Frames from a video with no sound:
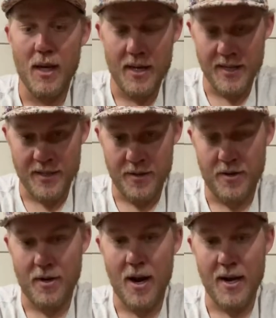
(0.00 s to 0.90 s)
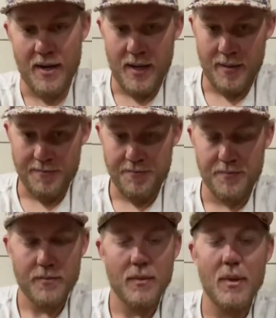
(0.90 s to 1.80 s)
easier to grind and
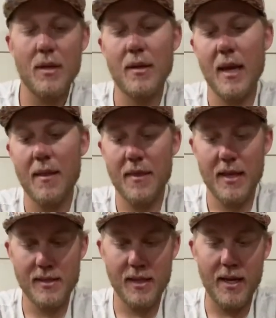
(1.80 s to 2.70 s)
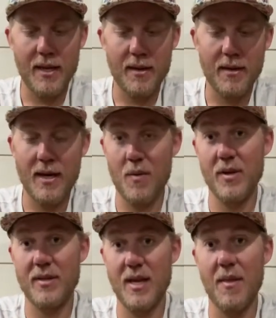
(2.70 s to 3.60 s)
get things sliding. And I
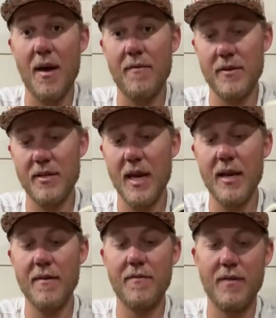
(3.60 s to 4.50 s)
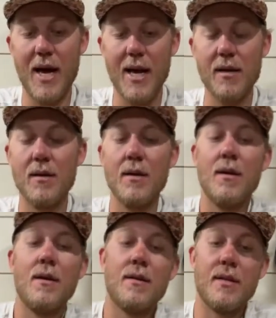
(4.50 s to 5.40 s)
will say that for skating flat,
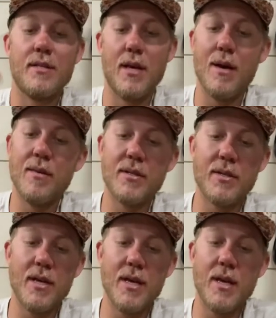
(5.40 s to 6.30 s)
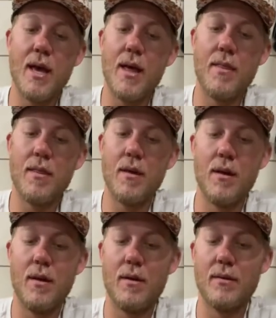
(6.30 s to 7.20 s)
the geometry and
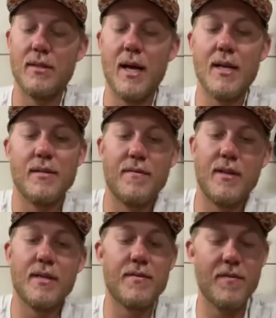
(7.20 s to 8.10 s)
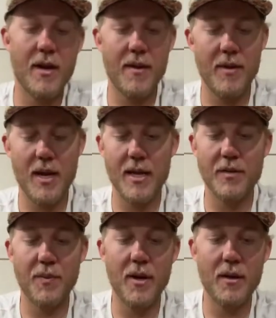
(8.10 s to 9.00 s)
the size of this frame and
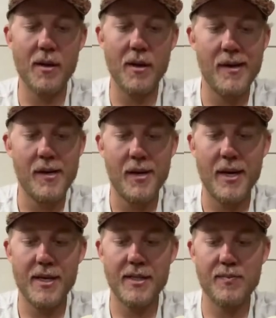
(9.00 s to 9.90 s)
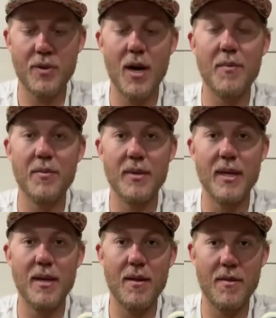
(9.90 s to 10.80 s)
H block is
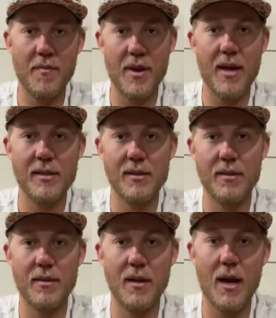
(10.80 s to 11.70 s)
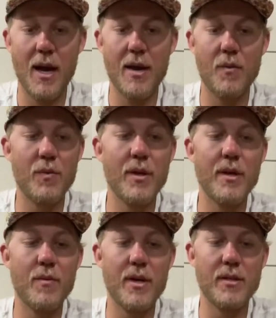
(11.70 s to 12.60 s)
probably the best. I
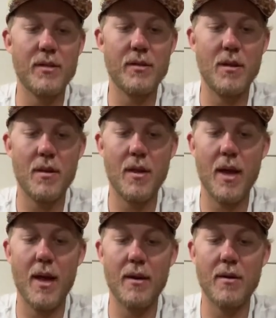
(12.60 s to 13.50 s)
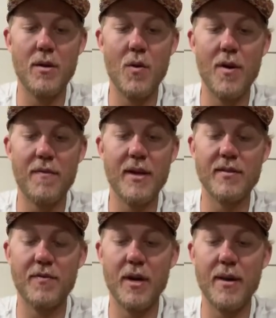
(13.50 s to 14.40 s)
really wish that UFS
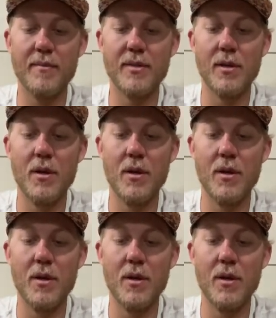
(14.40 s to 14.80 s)
frames,